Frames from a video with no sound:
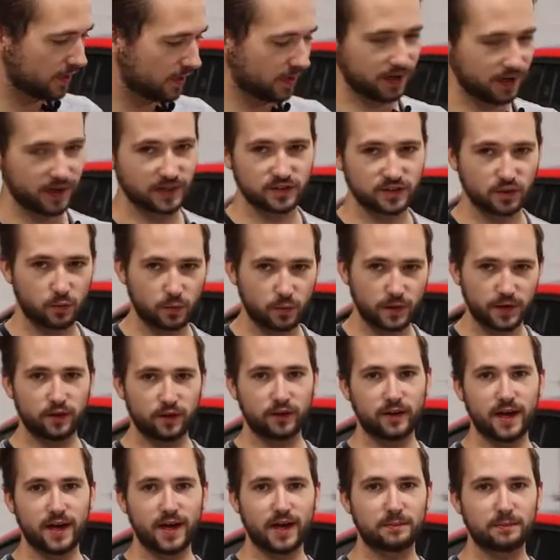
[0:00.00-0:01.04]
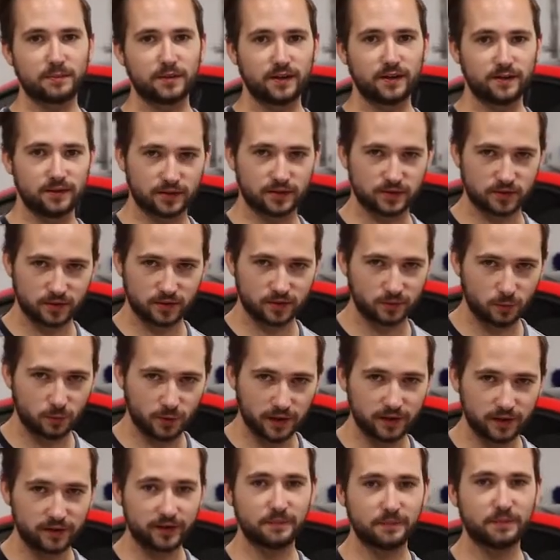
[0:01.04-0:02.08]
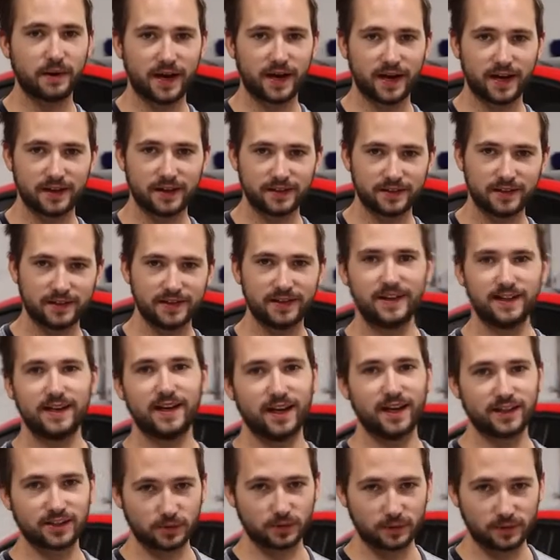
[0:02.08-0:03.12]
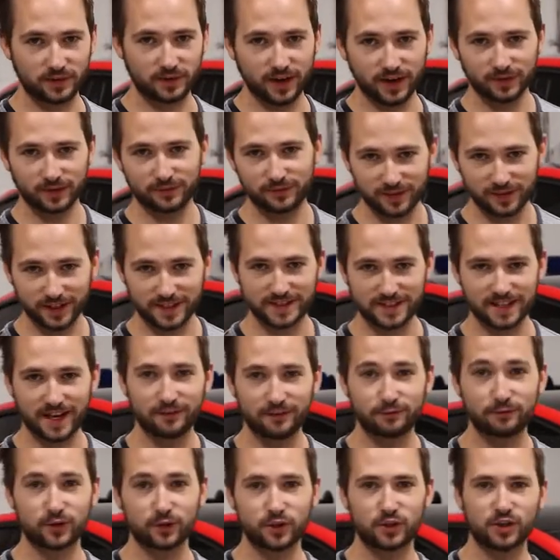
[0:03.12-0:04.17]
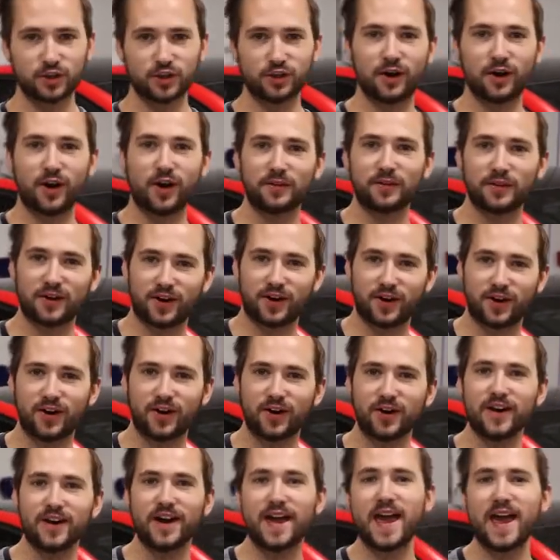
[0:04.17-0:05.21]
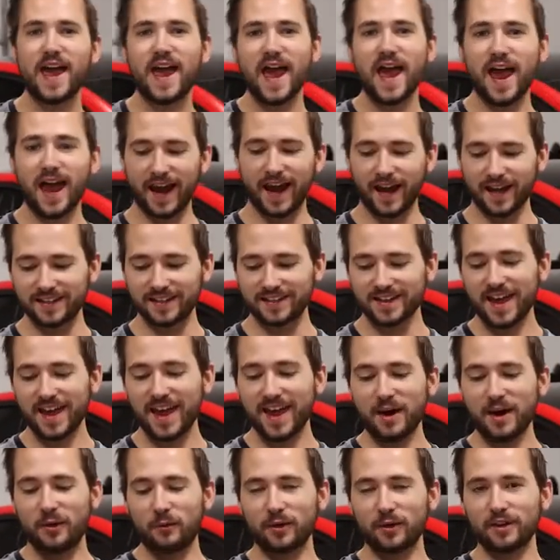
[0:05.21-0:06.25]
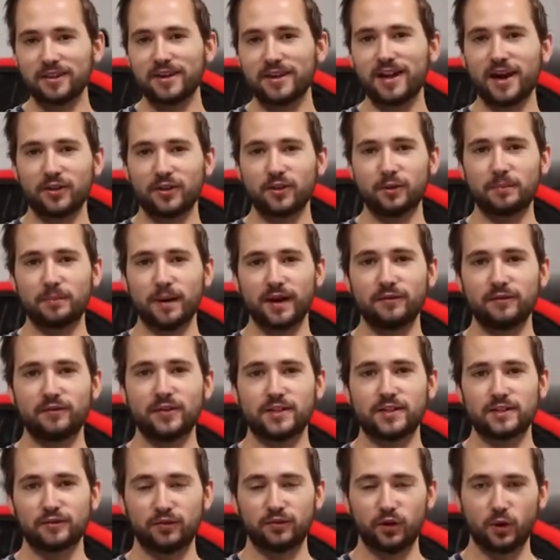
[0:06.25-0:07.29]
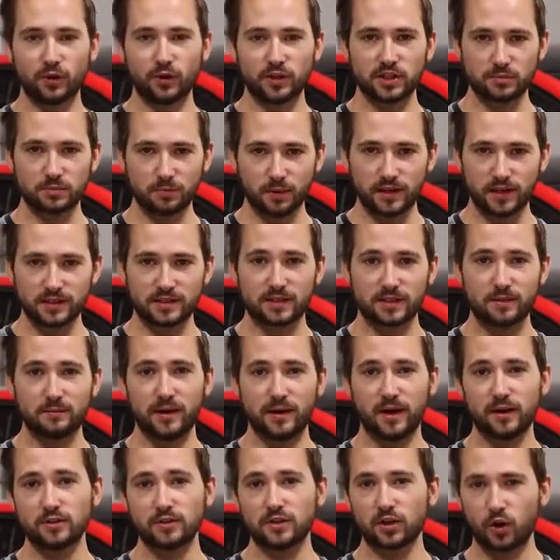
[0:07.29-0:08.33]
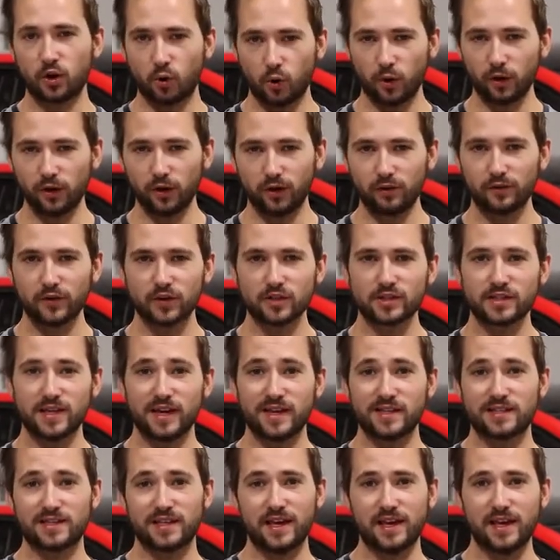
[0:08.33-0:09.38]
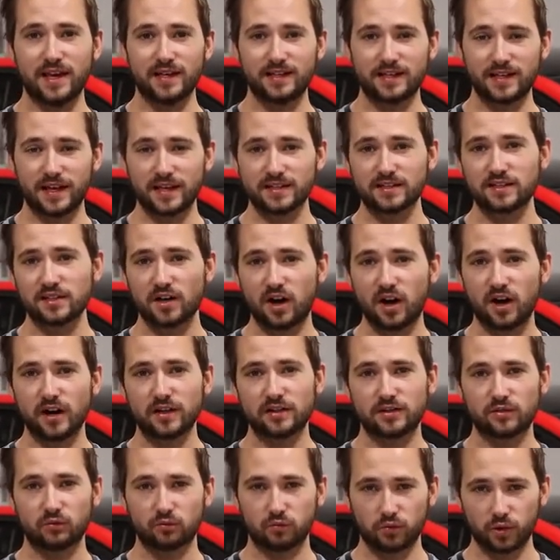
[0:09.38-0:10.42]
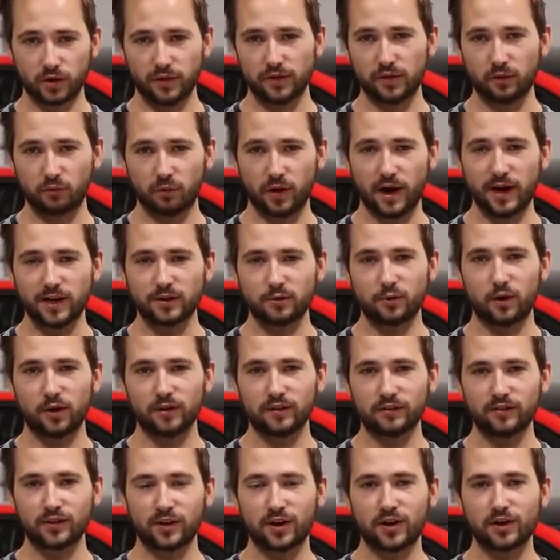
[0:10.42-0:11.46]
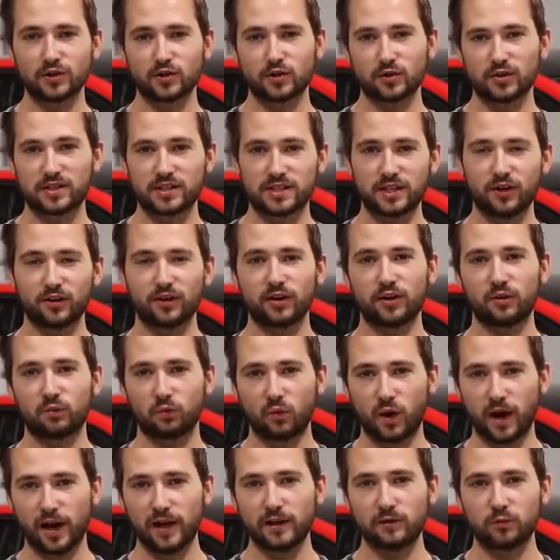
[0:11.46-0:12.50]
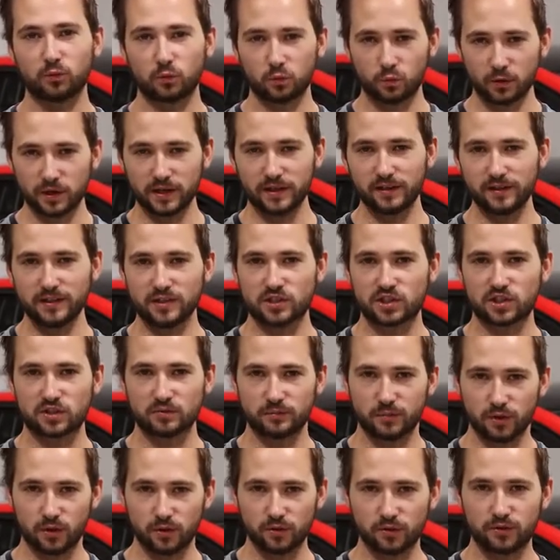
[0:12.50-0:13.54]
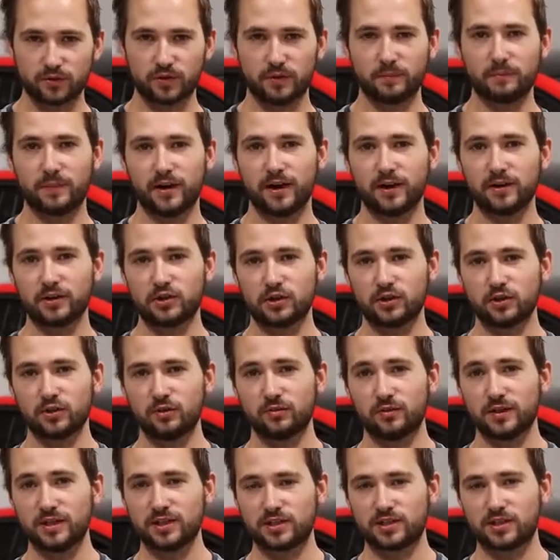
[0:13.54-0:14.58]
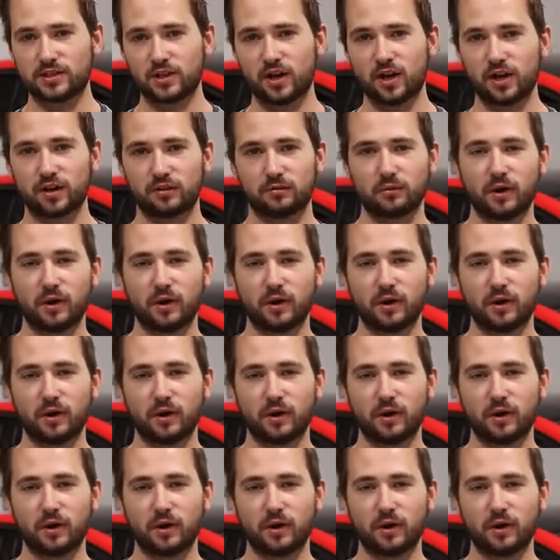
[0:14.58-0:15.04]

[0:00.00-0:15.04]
it has a wheel gap that's really bad, and so we've got to fix that for sure on the car. And one of the other benefits of lowering springs compared to coilovers is it does not ruin the ride quality of the car, so it's still going to ride really smooth compared to the stock